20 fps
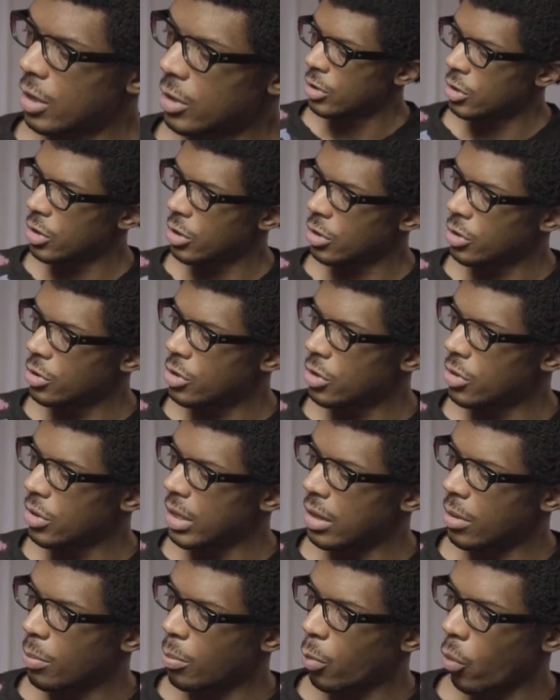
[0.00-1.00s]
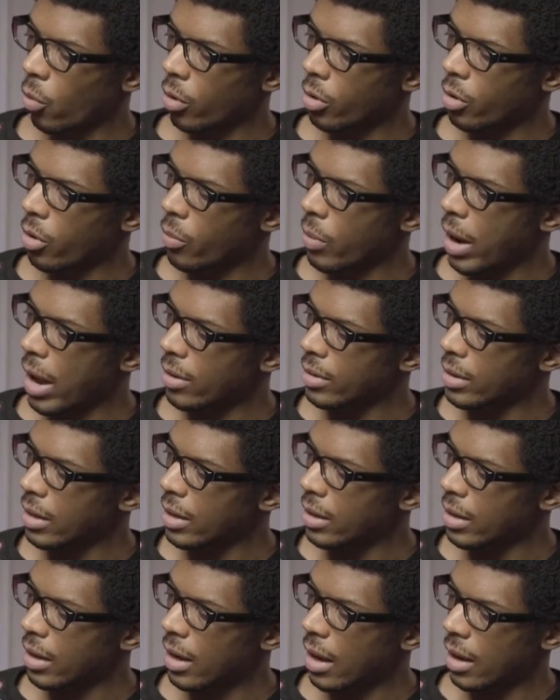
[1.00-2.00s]
So you do get a border around
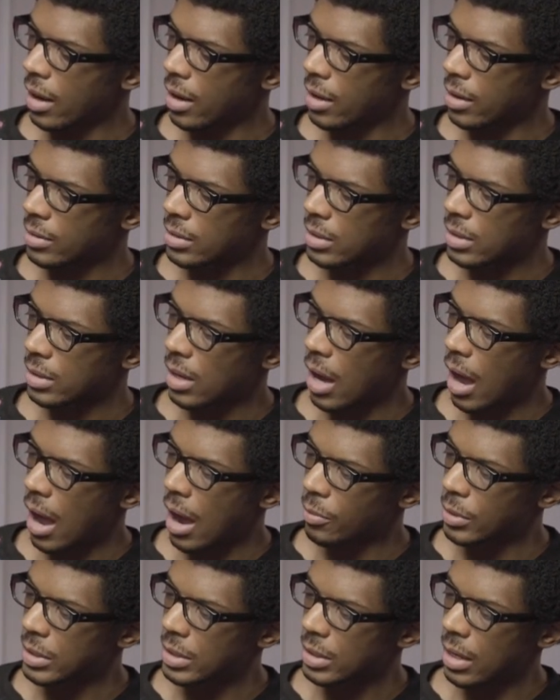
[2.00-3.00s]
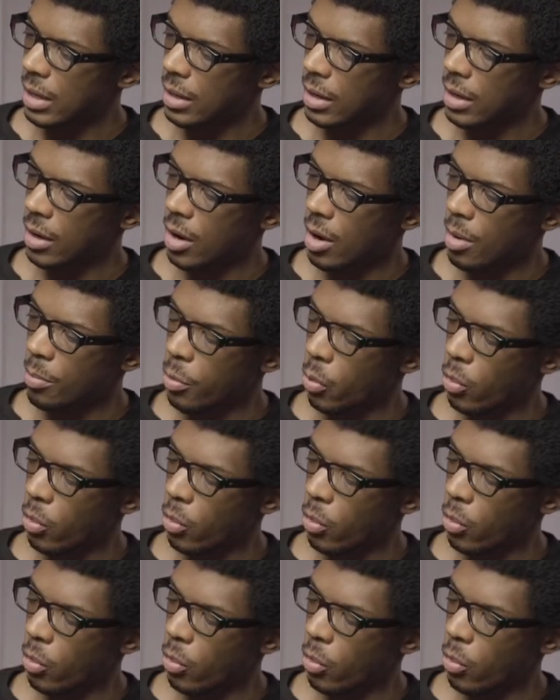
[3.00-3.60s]
it, and I was getting a